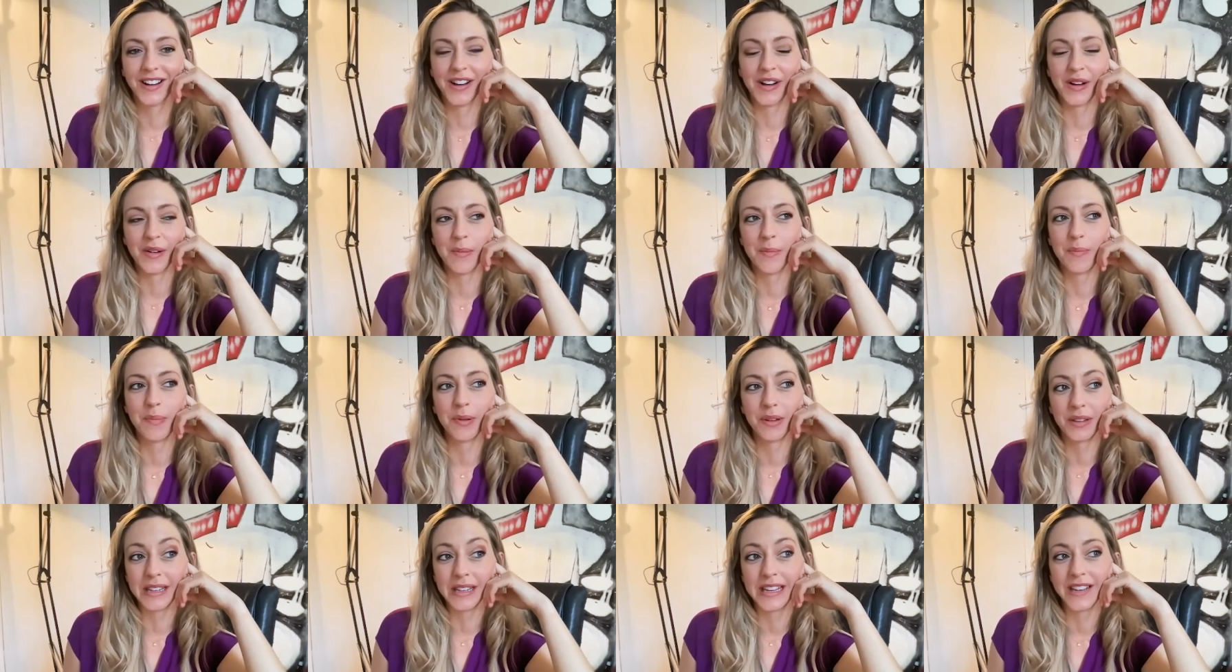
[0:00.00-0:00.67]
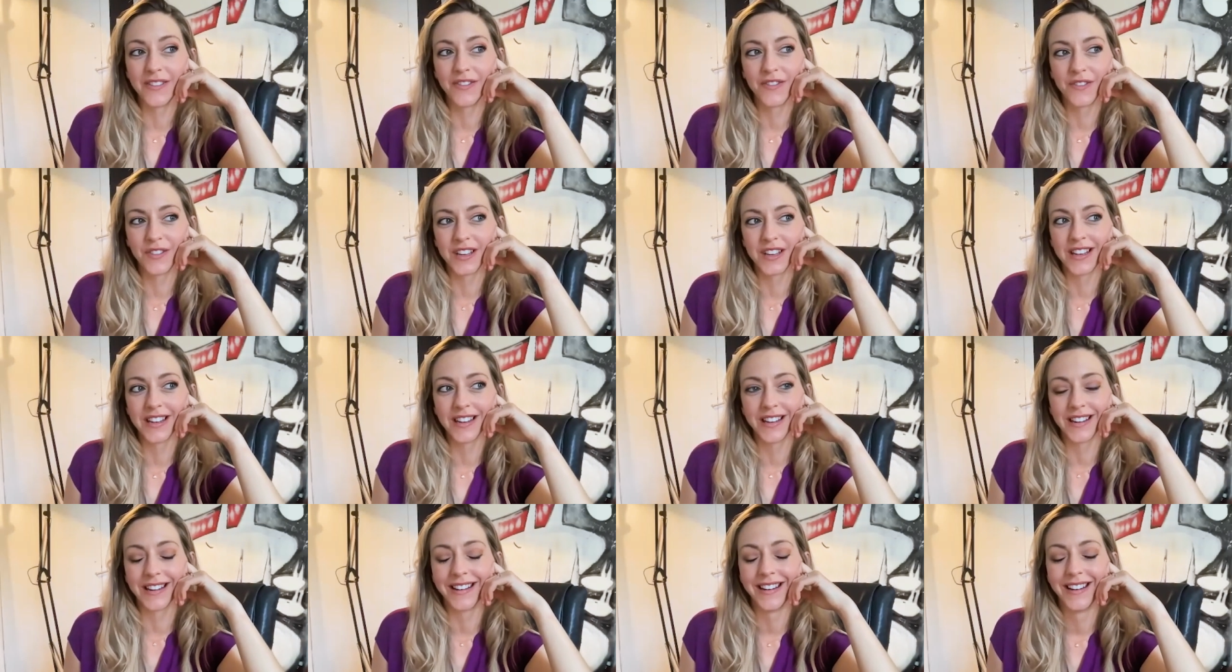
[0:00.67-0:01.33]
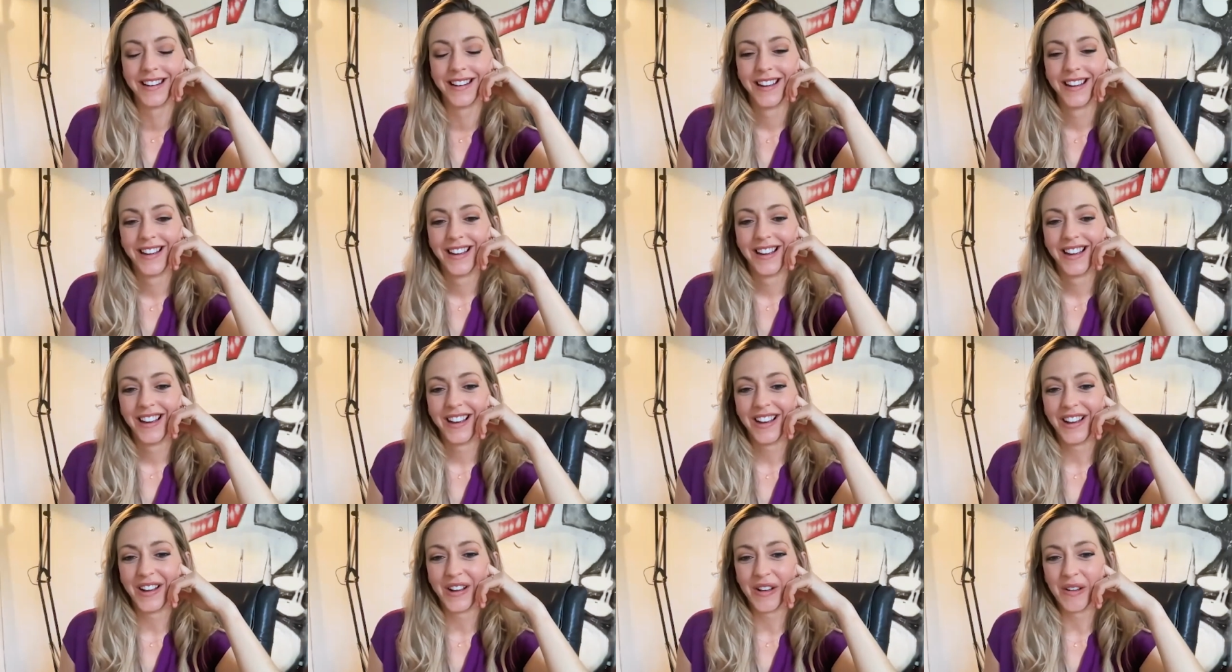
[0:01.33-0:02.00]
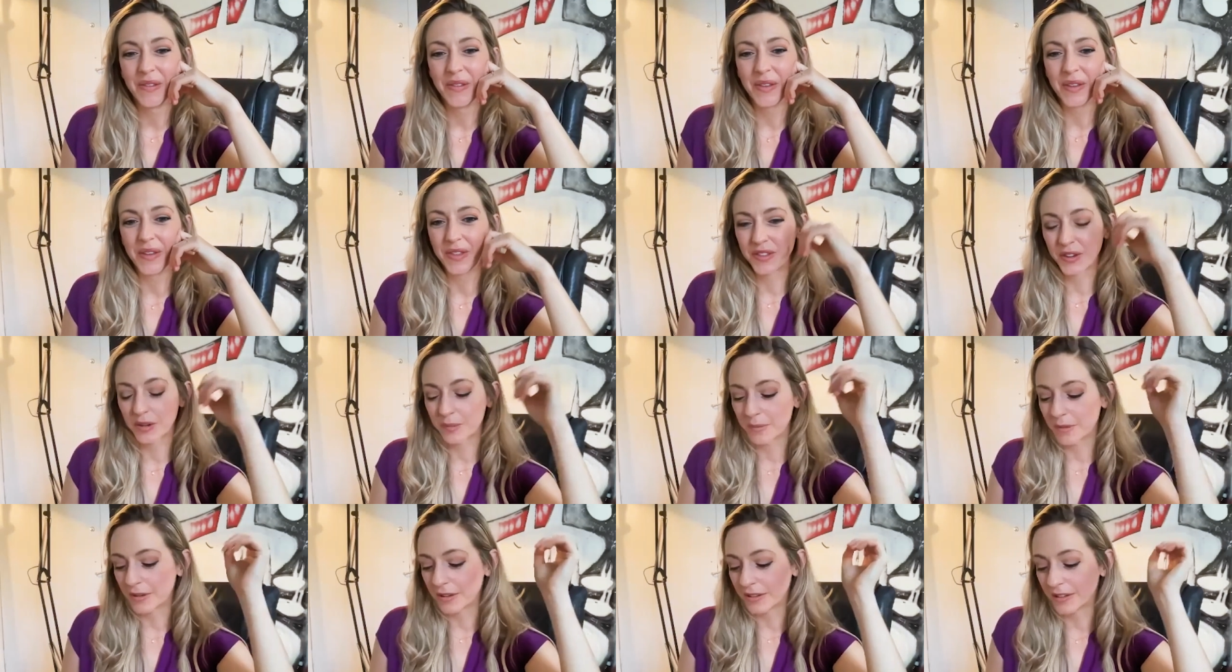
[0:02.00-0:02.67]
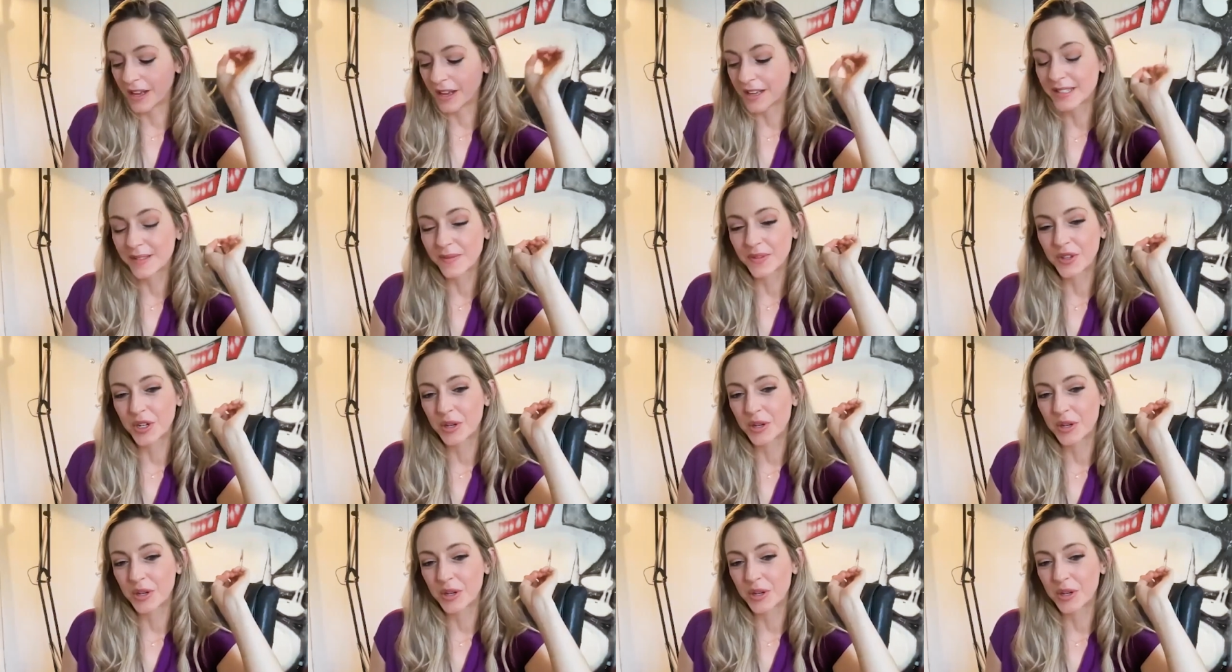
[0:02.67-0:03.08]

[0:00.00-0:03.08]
um, belief in uh, the thermo- laws of